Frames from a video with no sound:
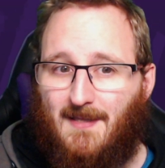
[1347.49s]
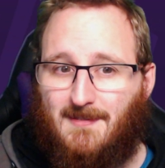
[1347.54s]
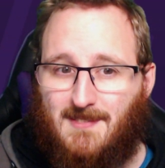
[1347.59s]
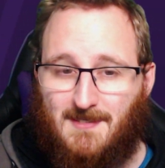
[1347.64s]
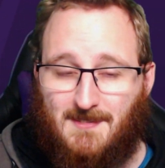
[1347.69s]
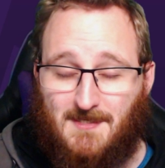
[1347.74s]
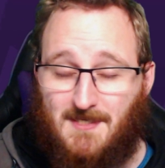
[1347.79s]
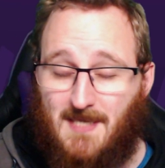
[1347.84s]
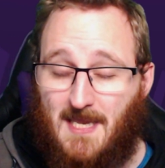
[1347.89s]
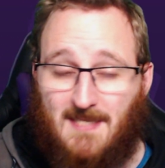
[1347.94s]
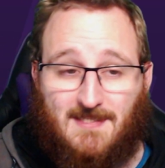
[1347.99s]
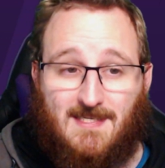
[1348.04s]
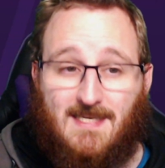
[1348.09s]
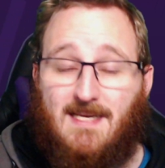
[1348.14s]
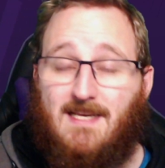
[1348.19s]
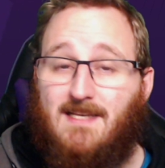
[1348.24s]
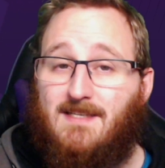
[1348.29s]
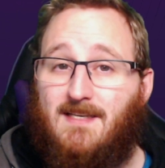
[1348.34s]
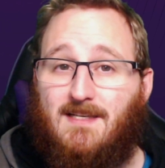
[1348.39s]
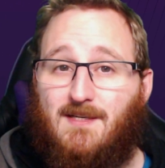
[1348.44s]
To, it's
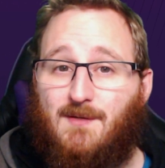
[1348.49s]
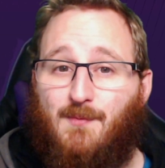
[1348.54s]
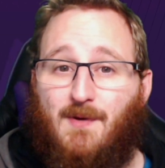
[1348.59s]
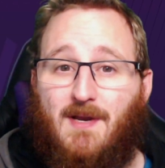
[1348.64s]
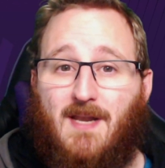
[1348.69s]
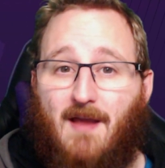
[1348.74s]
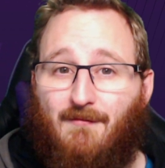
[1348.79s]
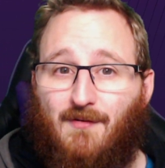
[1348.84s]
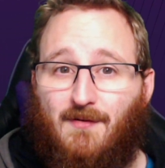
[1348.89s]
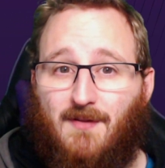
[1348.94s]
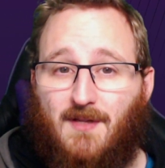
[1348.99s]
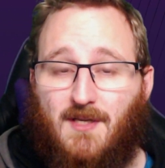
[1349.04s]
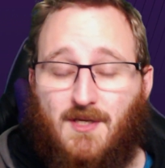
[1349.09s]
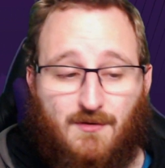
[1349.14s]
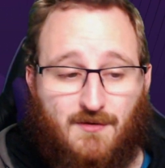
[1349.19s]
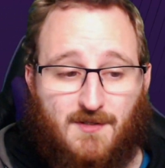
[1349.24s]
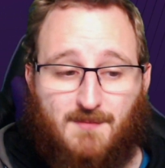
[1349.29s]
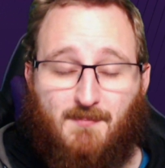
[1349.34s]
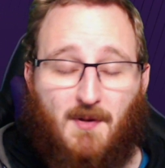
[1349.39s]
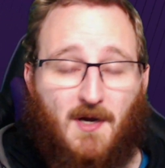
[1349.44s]
easy to win everything.
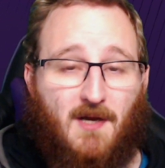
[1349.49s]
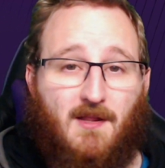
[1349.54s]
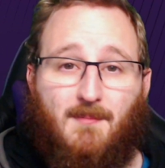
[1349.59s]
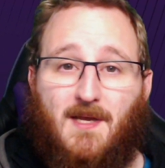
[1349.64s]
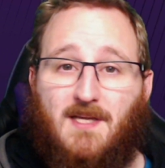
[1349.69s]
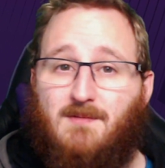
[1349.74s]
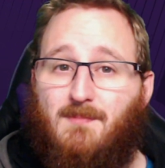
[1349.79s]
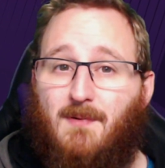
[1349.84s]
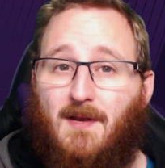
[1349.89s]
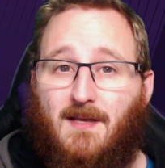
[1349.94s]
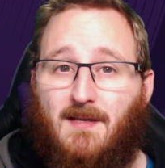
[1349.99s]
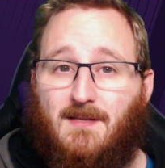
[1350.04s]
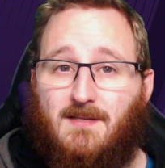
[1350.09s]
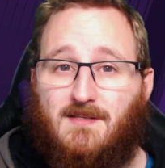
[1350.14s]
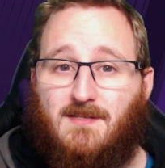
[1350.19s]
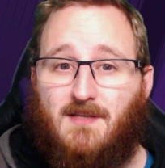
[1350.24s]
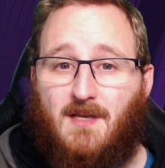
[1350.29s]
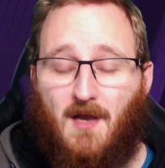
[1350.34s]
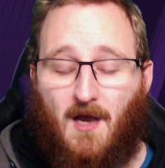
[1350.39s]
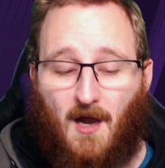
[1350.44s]
You just buy the best
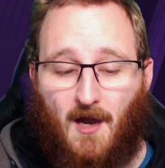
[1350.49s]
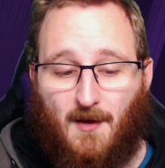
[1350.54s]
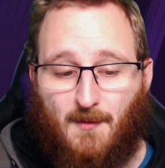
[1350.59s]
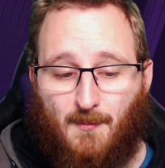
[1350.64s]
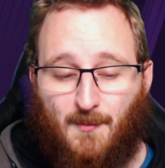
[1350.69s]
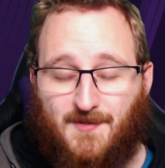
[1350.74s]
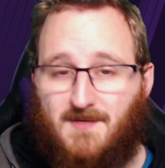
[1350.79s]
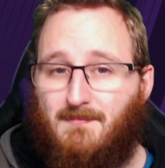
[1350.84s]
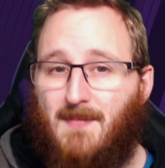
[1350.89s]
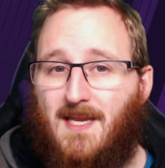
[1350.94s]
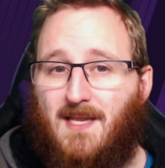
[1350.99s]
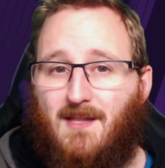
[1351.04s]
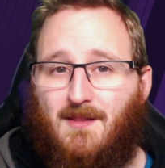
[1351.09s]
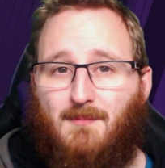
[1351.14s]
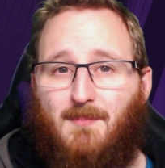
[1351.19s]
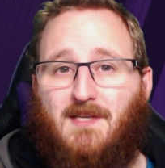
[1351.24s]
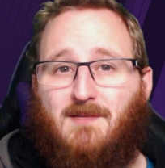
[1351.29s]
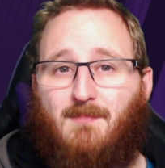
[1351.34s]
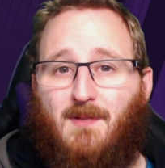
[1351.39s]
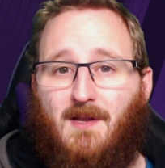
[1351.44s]
players. I want to make
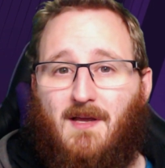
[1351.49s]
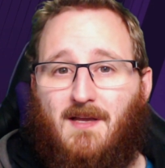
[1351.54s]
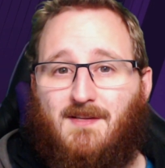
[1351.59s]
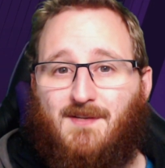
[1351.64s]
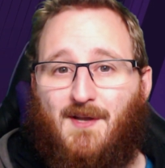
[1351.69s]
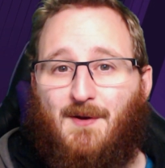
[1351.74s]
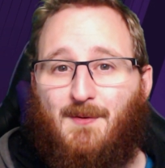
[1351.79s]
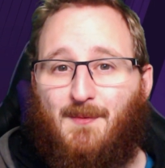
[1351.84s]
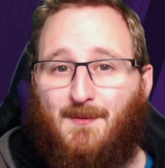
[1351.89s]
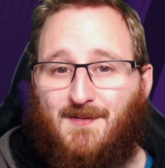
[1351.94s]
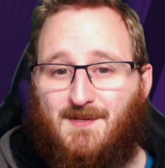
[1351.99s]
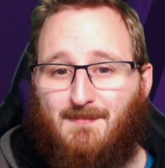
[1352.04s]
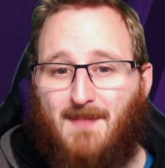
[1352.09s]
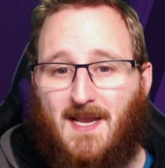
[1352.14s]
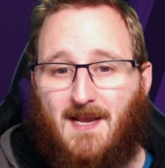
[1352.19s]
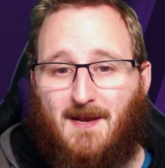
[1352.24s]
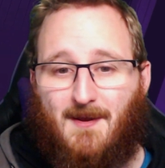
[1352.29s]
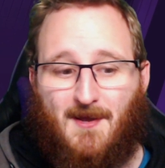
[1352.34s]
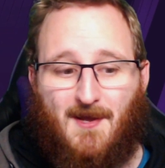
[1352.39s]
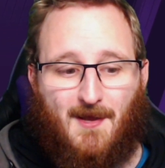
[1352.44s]
the best players. I want to
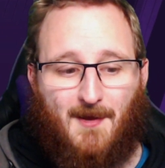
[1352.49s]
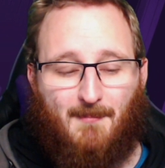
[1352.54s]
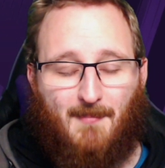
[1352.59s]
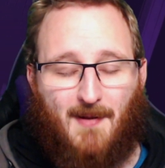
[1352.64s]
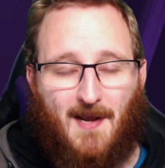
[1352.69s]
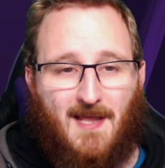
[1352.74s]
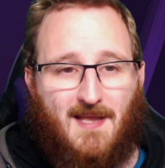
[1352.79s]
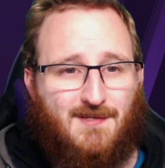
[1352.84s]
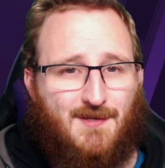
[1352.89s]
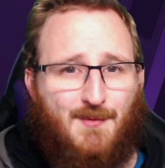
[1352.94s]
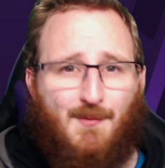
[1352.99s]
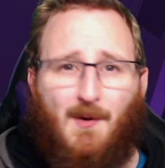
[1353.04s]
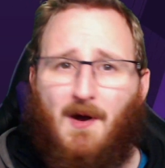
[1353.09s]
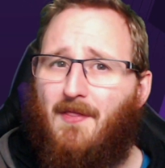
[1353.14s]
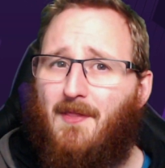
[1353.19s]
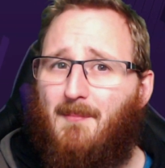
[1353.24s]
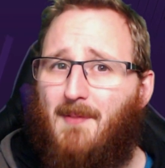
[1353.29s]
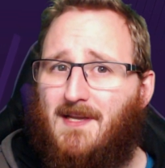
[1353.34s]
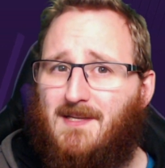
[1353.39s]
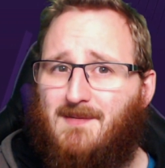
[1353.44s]
make players who
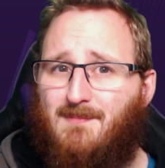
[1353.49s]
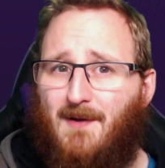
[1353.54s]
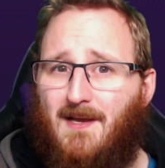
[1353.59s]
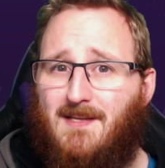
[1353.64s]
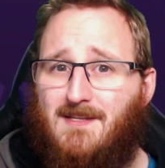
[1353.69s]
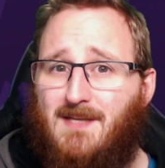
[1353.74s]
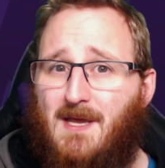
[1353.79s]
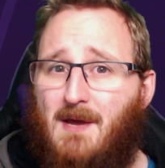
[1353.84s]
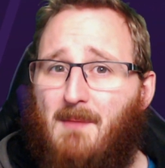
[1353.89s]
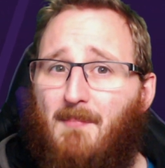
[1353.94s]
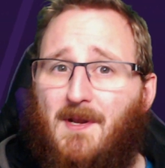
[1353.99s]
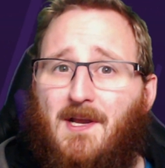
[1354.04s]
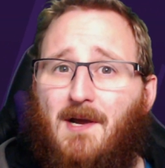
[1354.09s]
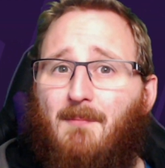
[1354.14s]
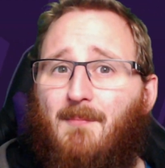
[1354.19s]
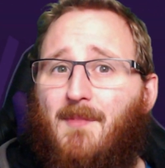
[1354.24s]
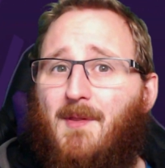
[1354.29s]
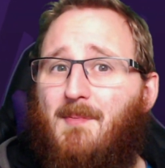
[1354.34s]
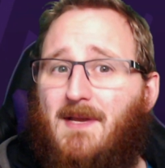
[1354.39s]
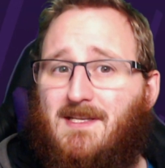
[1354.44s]
aren't the best players
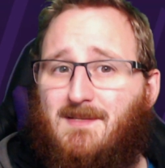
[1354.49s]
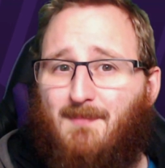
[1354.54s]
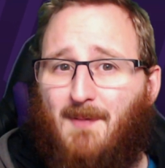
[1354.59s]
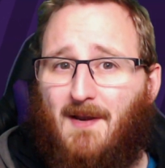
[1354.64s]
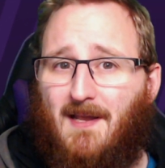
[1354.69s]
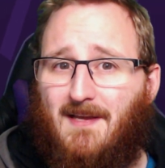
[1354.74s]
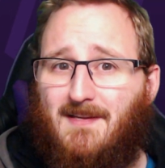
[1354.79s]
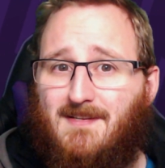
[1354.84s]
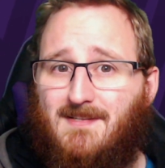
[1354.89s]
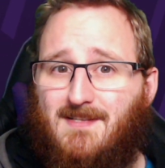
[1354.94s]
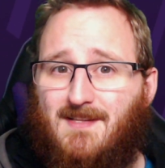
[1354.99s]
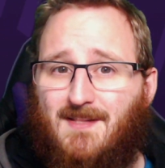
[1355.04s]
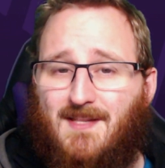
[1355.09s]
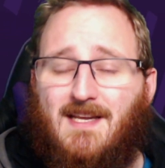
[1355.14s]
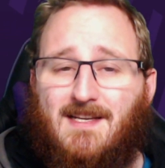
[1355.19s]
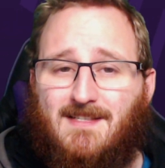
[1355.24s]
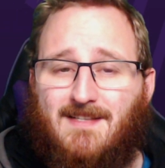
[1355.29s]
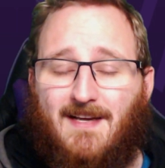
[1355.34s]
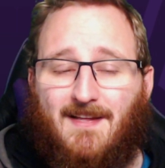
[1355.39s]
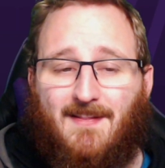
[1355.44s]
become the best players.
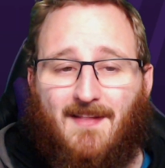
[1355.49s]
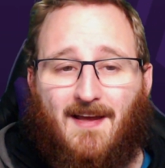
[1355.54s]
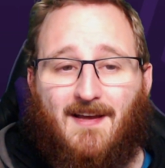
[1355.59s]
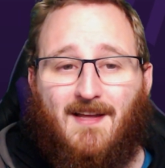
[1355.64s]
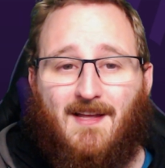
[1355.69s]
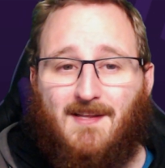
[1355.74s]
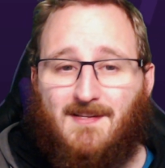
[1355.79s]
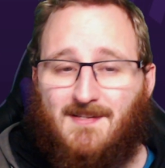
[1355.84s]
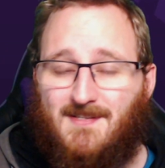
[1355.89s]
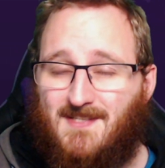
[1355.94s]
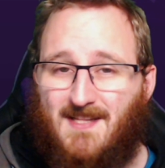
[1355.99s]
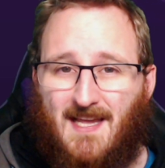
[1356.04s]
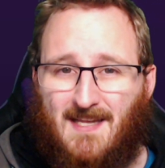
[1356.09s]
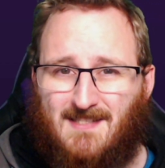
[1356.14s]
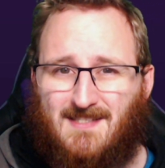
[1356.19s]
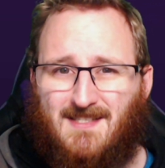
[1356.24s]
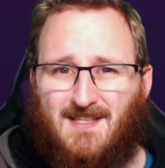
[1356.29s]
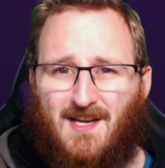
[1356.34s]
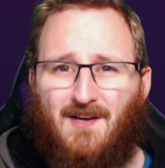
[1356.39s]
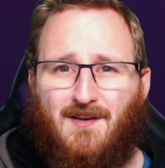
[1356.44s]
Things like that. So
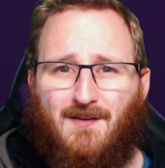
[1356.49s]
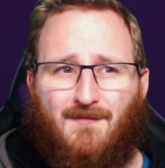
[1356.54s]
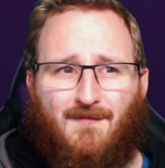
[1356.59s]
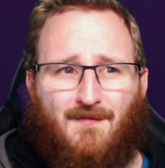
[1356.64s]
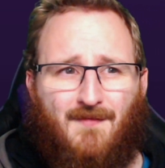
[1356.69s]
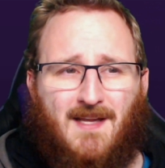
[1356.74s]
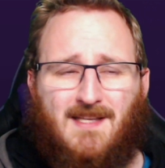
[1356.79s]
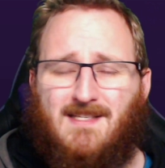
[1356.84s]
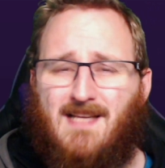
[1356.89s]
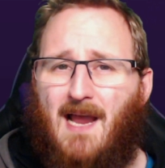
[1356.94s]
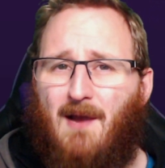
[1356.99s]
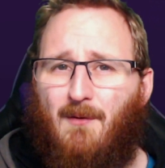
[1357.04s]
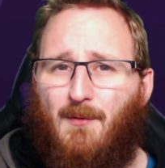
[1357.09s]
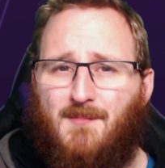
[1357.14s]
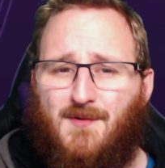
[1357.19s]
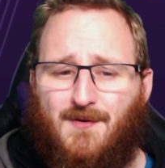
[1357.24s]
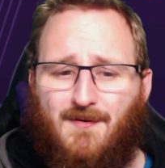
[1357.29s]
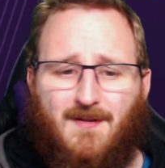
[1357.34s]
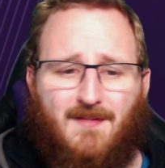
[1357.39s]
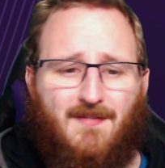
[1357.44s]
that's kind of that's how
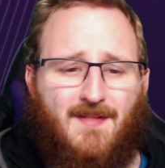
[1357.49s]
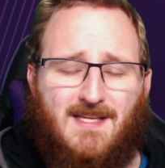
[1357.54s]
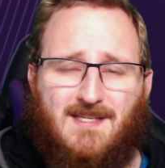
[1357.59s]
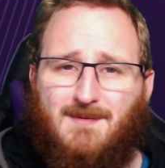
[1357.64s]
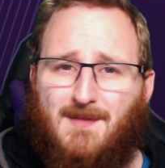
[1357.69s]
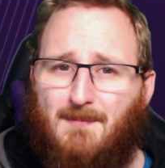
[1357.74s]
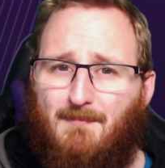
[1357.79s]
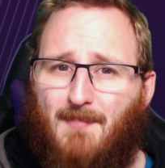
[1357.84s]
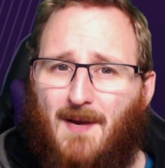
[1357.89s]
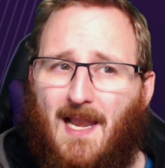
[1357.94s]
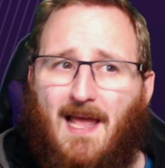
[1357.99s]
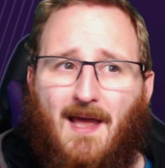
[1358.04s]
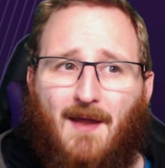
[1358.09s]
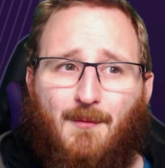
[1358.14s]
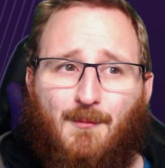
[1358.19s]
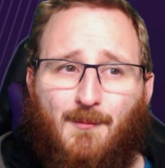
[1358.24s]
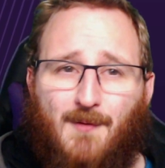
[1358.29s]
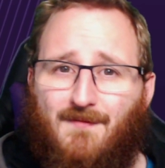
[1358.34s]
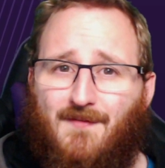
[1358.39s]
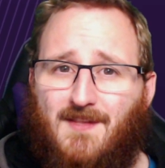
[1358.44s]
I'm doing it. That's the
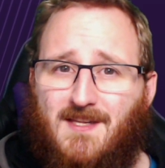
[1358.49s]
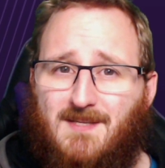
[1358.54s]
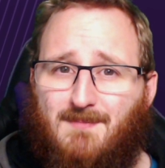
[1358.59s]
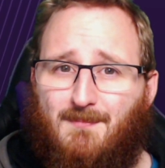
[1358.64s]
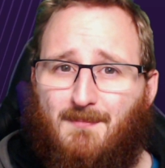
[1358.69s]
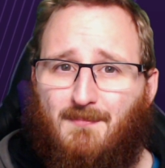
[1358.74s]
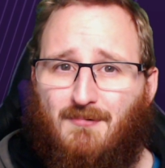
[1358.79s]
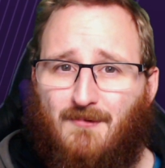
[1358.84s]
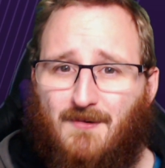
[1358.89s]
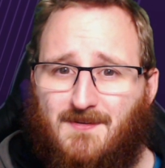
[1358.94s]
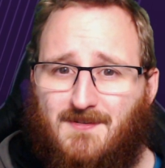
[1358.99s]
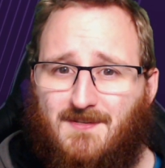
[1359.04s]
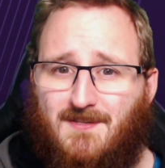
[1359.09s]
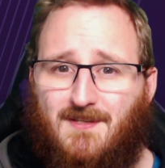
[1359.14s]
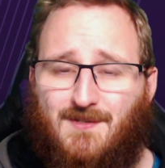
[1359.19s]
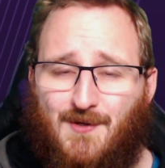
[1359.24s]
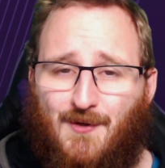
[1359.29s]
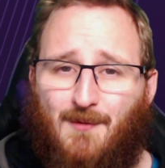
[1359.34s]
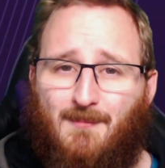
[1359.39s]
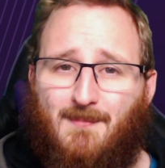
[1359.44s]
plan with this
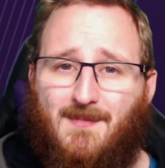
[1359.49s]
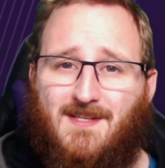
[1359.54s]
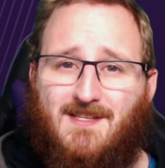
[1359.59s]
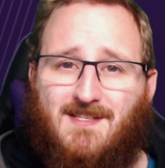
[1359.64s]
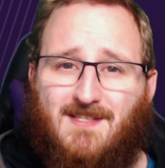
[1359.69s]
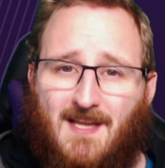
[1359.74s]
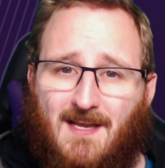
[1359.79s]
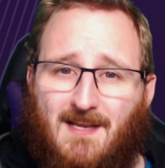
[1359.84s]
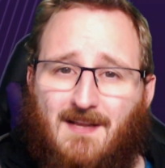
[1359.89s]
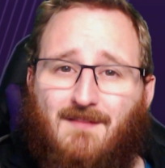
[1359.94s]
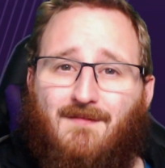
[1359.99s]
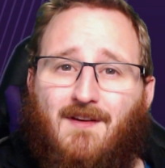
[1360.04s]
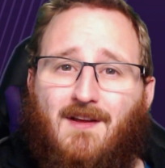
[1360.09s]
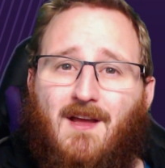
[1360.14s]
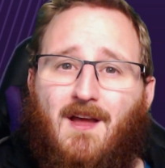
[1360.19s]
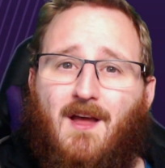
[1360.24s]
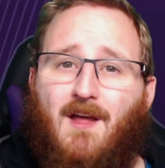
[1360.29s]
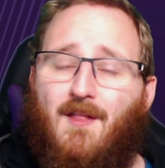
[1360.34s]
Borussia Dortmund save.